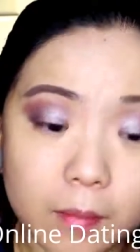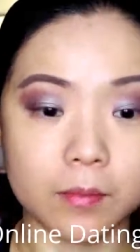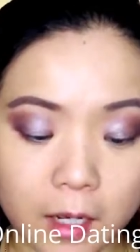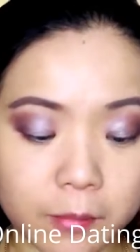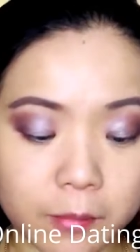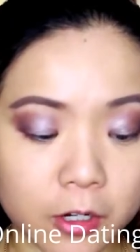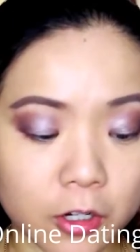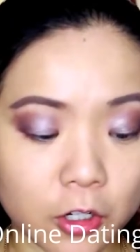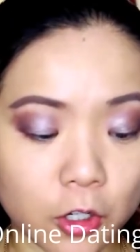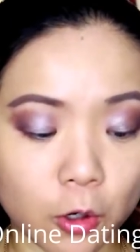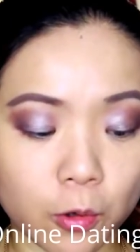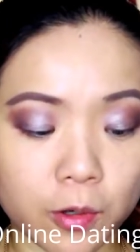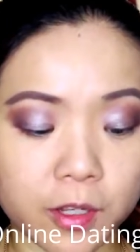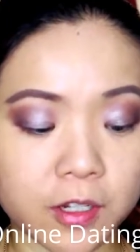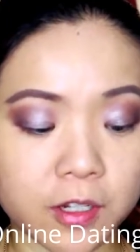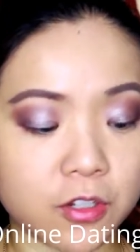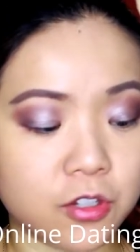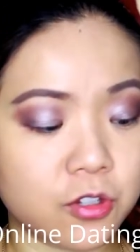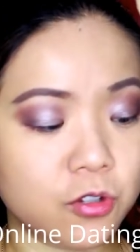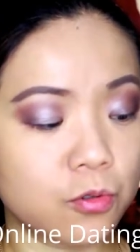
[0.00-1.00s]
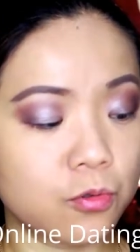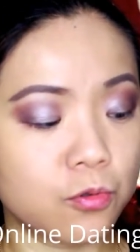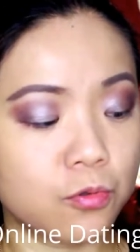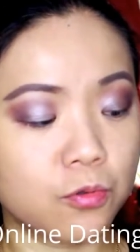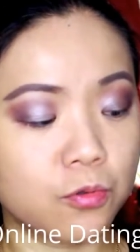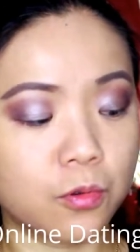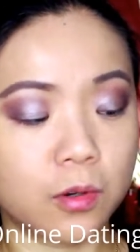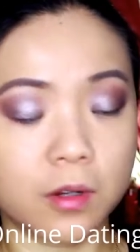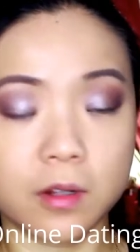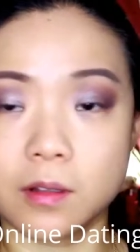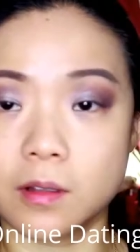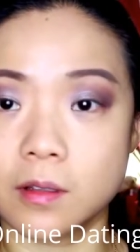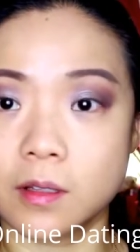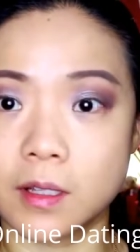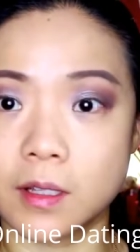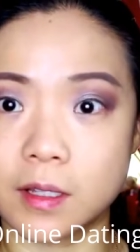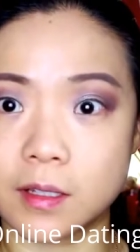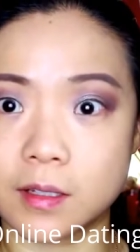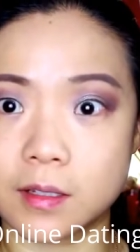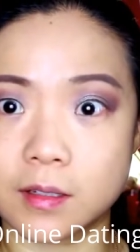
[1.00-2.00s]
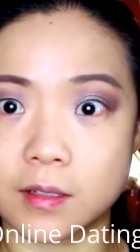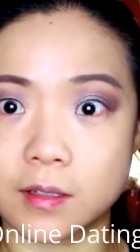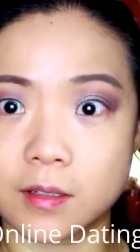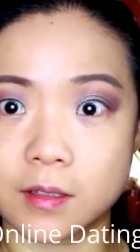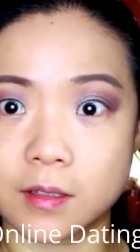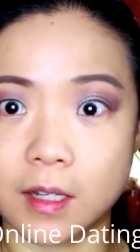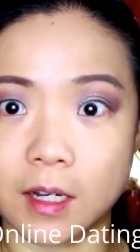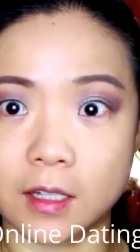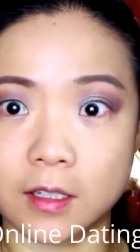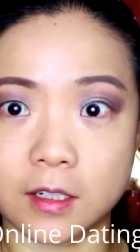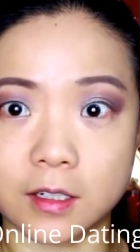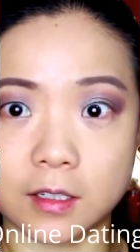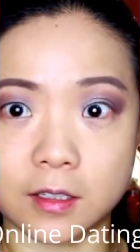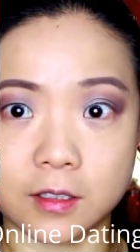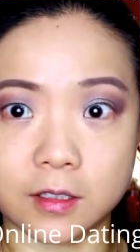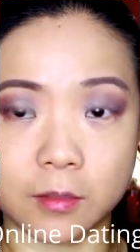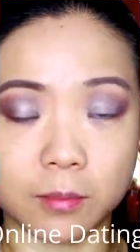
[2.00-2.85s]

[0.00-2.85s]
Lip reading: I'm gonna go into this color,